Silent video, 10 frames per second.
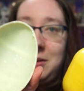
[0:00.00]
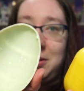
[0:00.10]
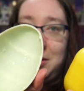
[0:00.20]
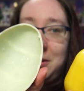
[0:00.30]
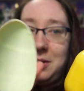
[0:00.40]

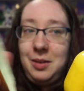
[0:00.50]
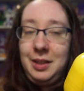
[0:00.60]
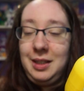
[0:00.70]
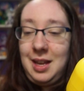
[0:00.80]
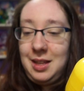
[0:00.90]
Oh,
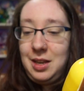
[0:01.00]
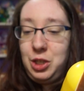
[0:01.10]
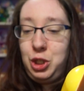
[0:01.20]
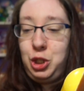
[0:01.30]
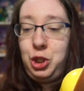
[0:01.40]
look at that. That
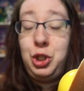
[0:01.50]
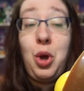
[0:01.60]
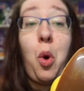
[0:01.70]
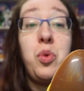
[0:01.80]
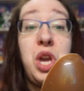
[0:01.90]
is so